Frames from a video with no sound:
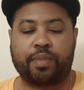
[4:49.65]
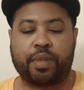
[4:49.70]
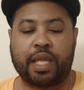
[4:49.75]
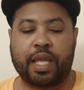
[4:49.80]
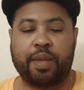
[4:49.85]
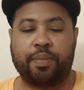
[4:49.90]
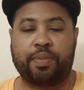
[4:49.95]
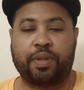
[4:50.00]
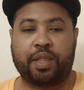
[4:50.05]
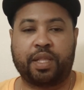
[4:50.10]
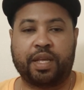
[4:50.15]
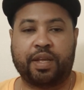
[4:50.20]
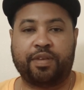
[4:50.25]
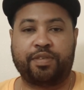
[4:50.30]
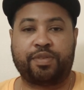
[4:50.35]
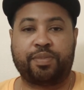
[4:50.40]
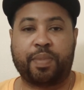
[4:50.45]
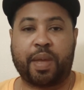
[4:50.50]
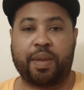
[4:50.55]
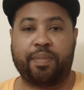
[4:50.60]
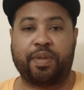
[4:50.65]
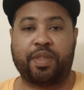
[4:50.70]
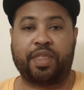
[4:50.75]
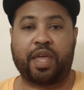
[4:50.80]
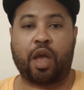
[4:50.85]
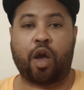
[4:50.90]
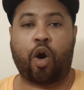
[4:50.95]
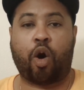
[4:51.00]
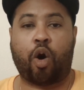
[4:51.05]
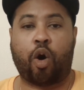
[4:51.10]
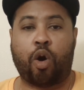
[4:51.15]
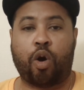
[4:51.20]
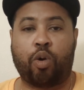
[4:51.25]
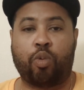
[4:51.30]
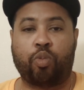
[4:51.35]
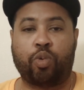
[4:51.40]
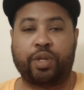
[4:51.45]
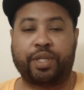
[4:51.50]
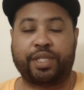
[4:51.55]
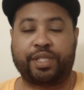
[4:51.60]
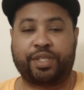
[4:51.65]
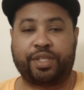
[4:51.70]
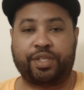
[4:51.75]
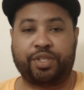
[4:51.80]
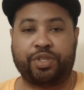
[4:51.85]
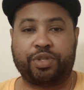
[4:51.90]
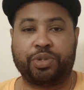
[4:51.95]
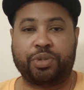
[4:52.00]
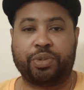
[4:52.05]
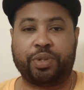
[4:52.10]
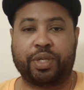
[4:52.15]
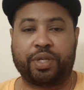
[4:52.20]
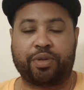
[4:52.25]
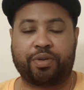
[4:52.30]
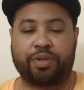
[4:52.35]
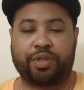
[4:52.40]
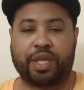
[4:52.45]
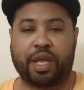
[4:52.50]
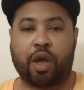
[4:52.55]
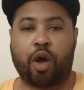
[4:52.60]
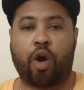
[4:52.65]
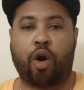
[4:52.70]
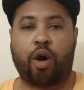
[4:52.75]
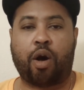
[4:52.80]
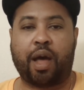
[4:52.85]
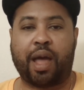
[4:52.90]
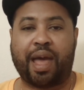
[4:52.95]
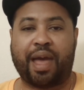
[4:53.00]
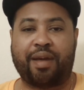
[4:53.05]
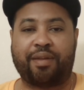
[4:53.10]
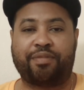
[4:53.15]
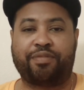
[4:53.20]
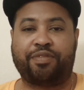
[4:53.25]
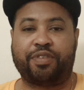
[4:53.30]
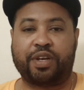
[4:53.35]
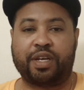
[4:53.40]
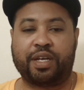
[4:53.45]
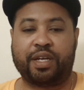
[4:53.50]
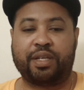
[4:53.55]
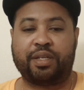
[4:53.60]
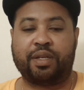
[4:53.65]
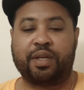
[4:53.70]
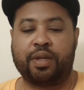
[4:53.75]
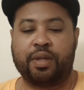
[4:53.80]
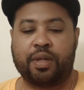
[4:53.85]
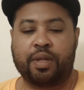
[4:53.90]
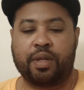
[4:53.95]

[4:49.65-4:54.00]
he believes maybe they all wanted to do it, or they all had fun.